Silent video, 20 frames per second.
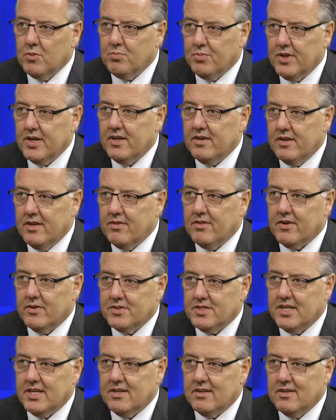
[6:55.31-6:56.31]
complete in
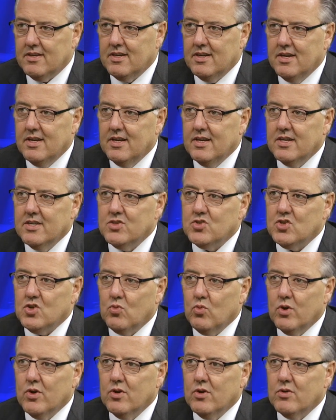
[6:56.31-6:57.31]
thirteen. So
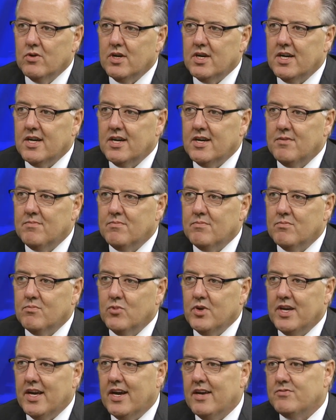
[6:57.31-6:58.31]
we're, um,
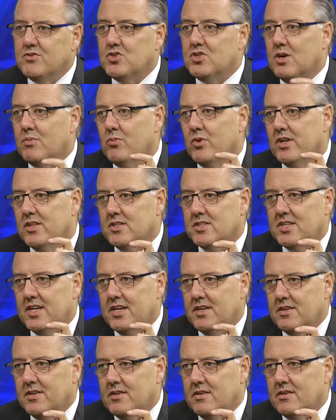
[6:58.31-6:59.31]
we have some real
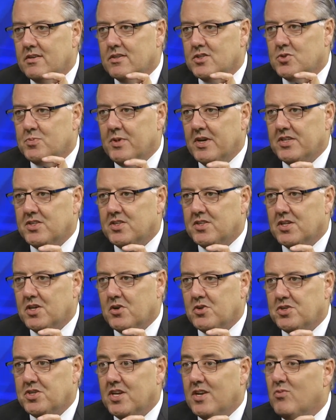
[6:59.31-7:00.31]
estate space
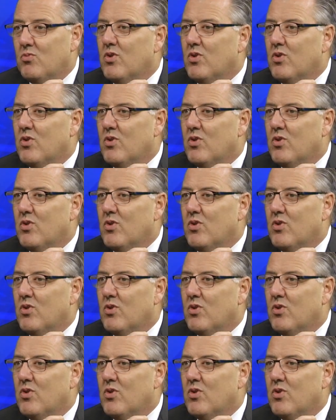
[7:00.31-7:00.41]
negotiated.